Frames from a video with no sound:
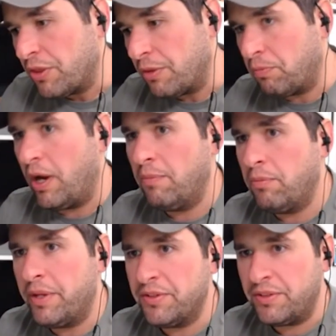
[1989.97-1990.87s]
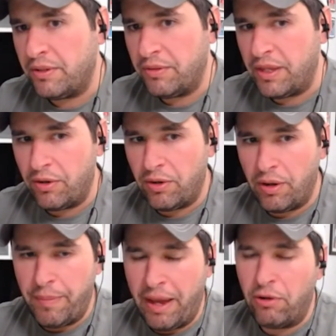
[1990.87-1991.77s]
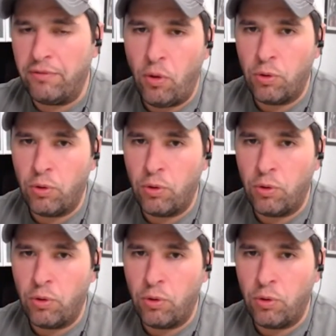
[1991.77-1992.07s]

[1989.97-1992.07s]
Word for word: the problem is their amount of